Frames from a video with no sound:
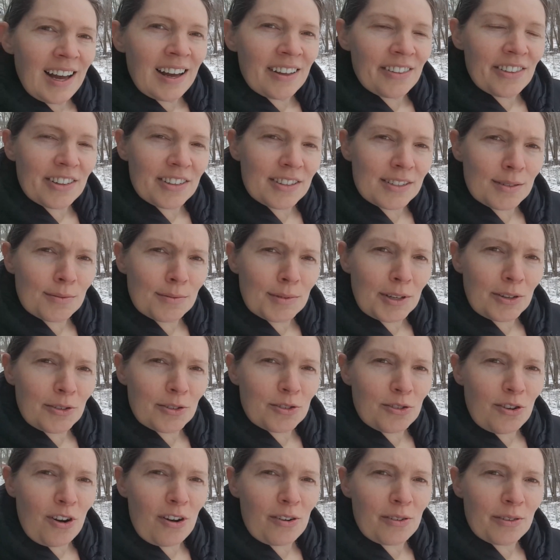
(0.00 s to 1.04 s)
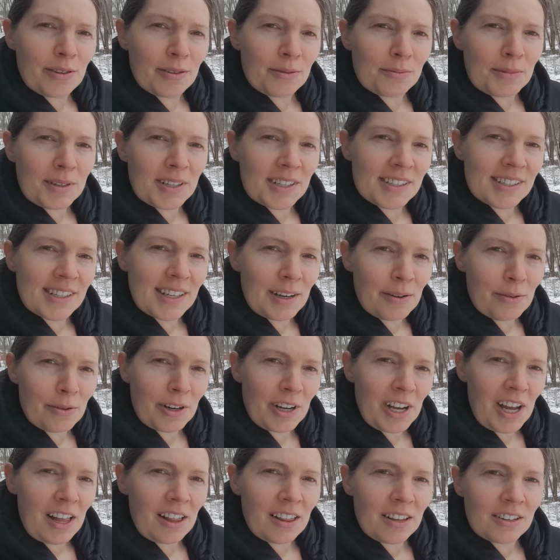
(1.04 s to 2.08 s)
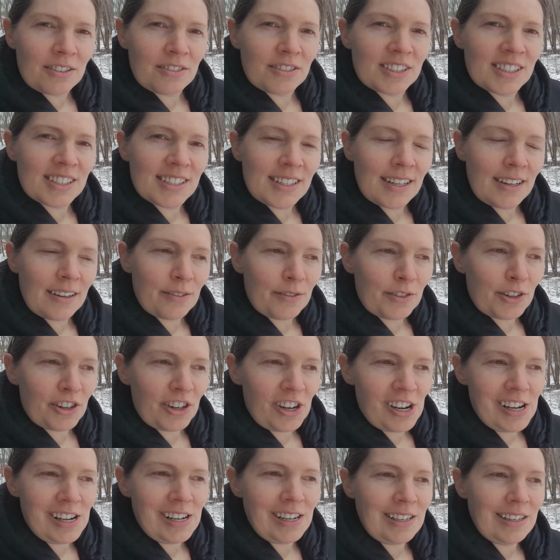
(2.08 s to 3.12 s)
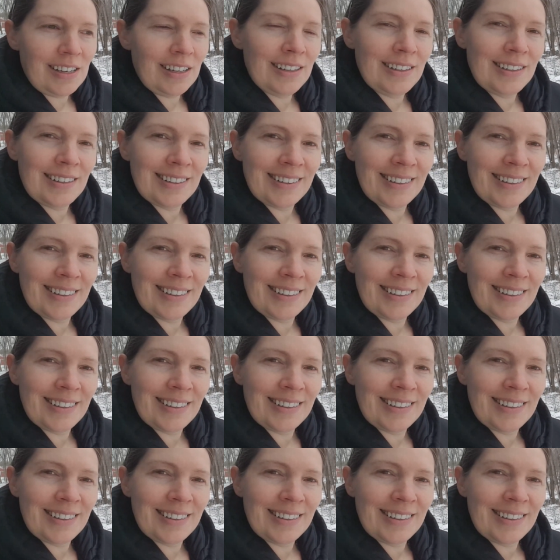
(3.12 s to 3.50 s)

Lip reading: I thought something was wrong with them because they were yellow instead of green.